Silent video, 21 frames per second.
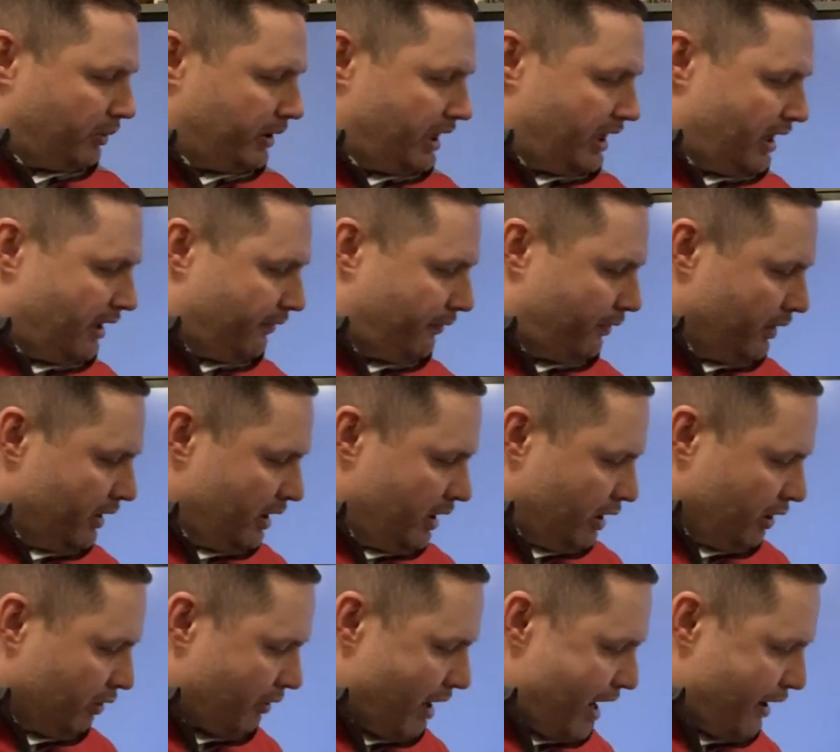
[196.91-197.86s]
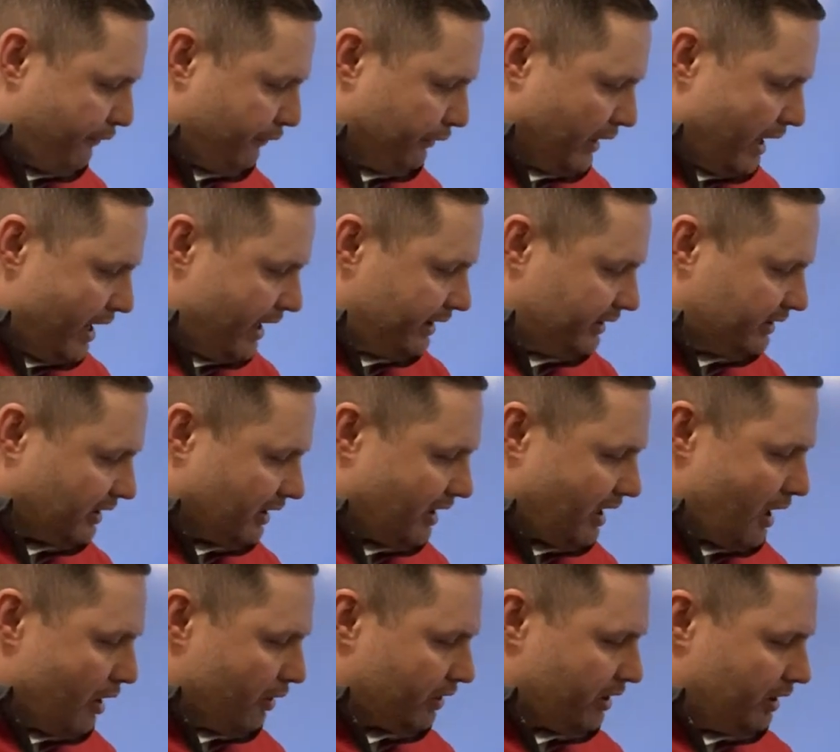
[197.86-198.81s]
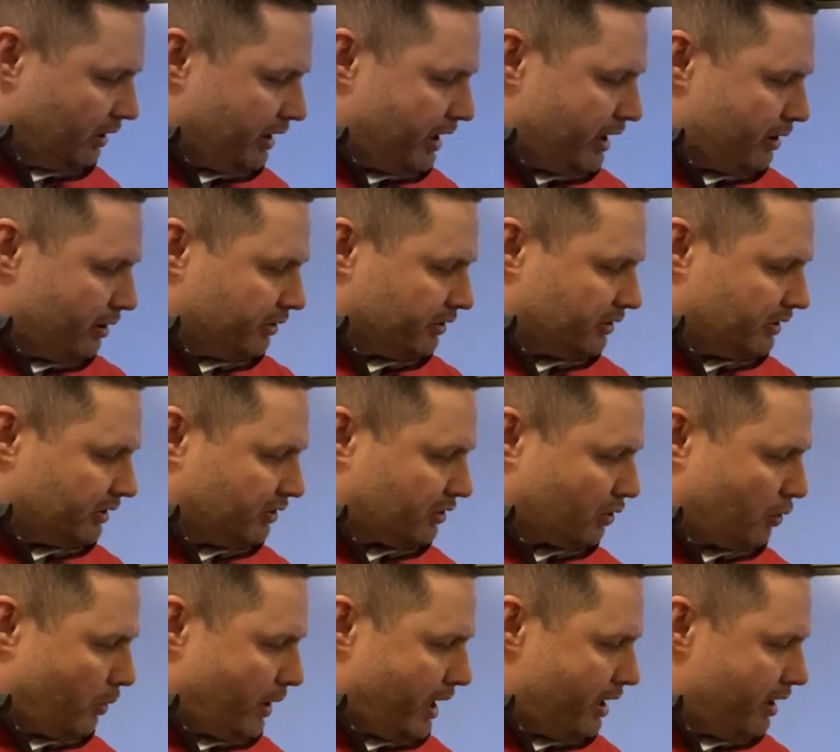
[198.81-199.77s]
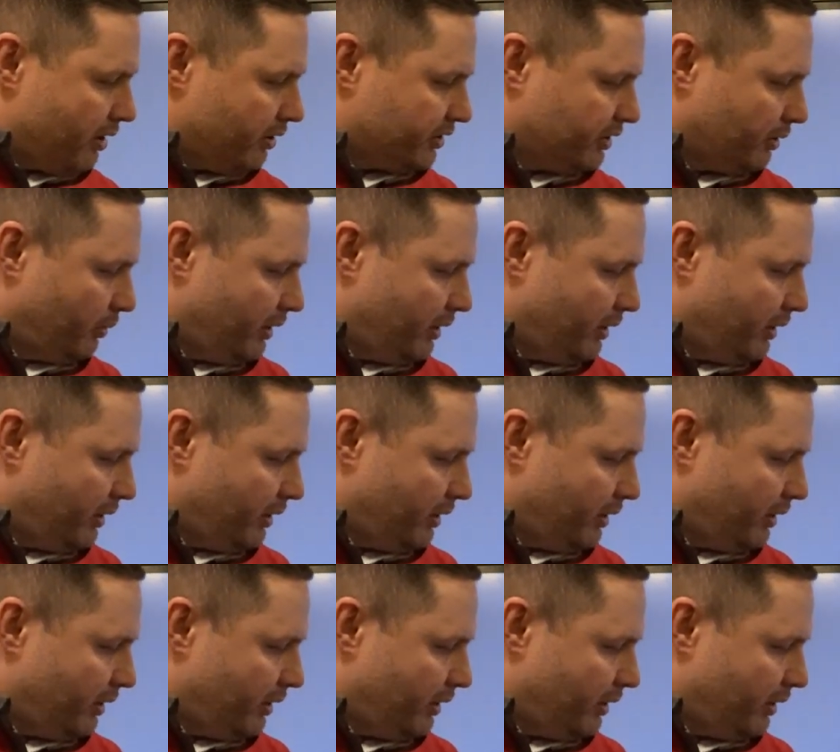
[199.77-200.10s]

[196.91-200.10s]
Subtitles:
We have graph lines and calculators and squares,